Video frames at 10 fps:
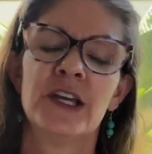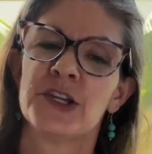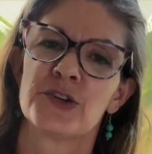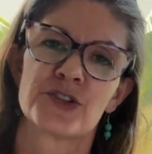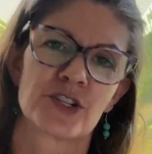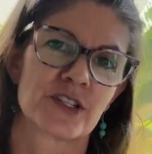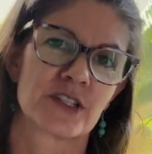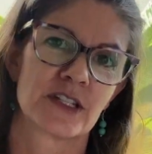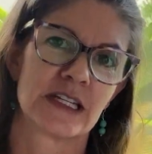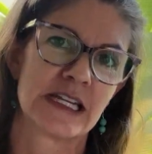You just
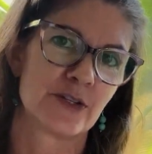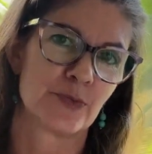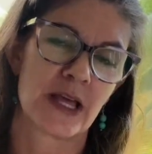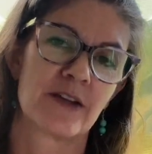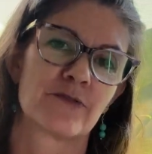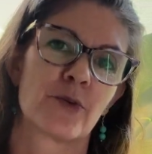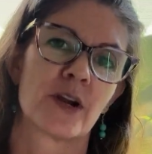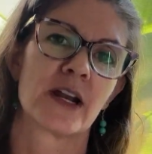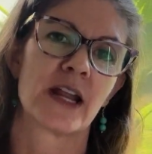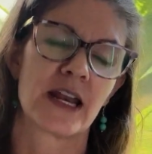need to plan for
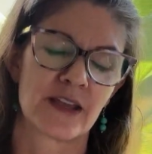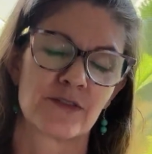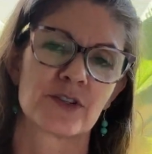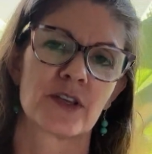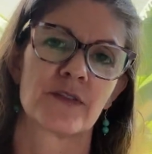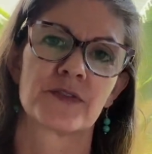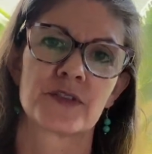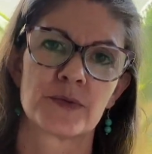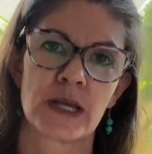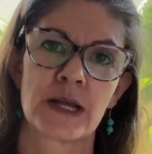it and give yourself
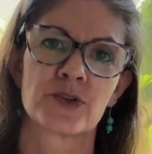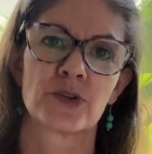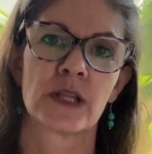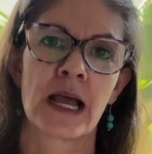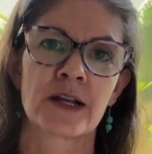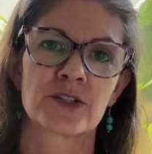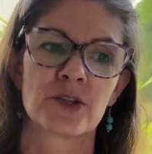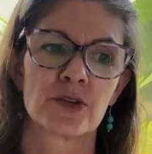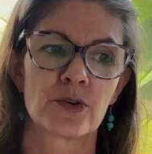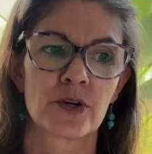some time to relax so
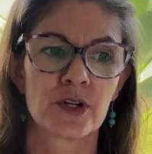your